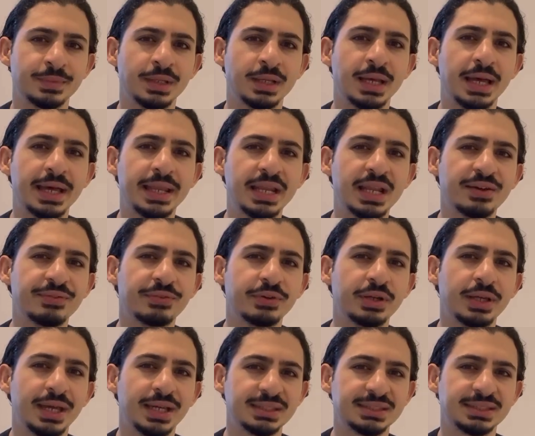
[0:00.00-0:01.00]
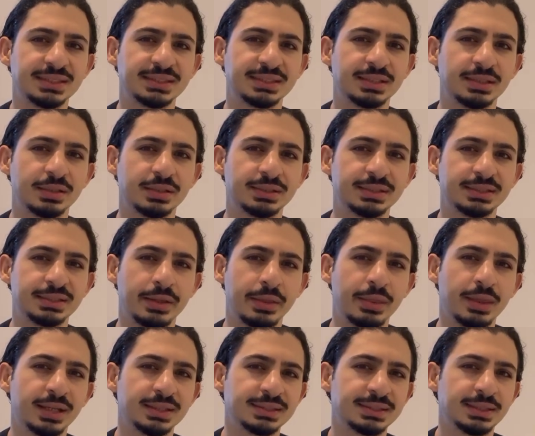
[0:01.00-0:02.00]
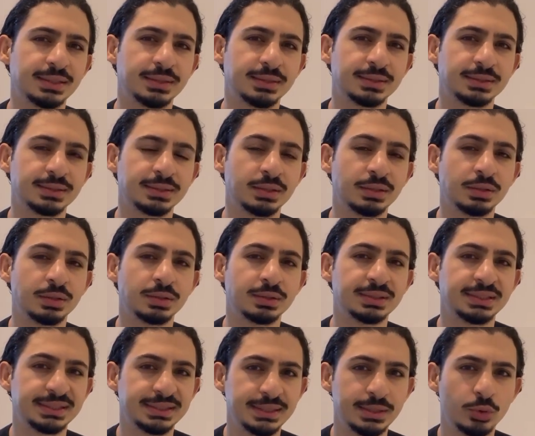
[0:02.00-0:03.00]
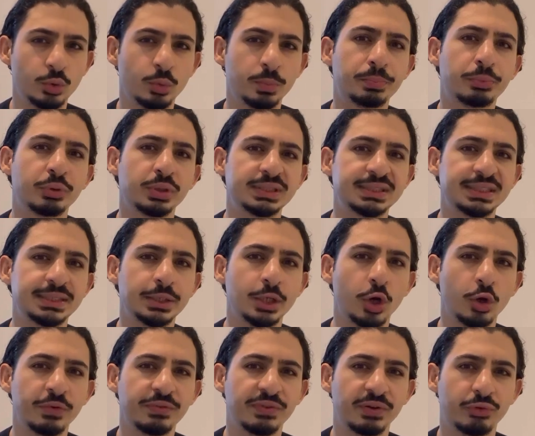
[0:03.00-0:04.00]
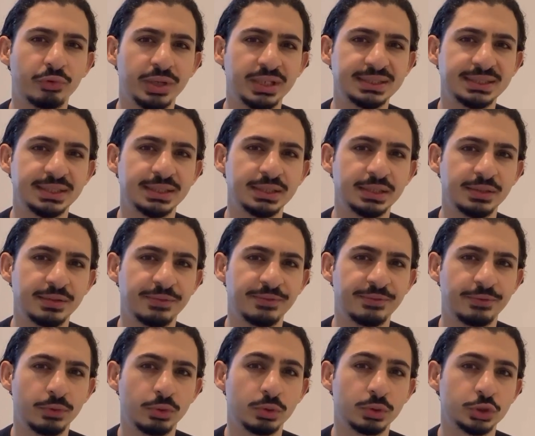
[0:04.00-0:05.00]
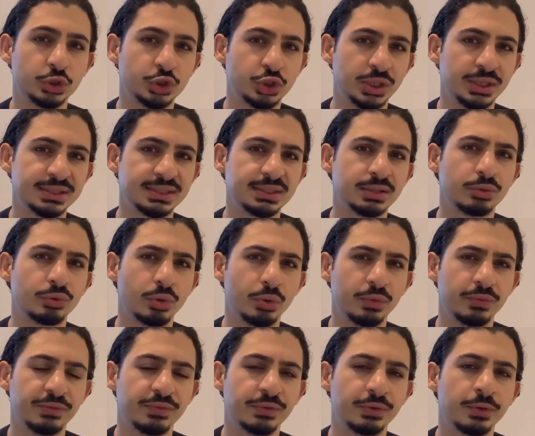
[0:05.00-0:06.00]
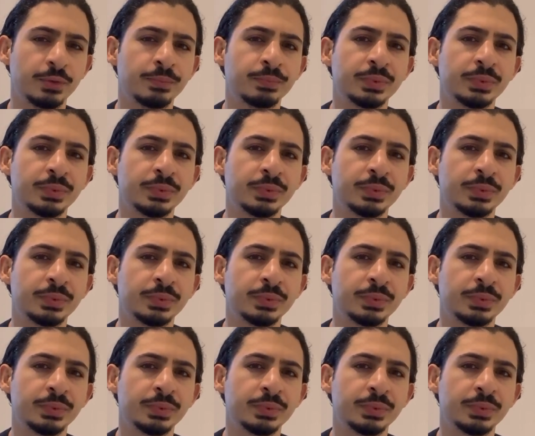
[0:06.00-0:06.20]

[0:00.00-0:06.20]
Another exercise that is still pretty overrated for chest growth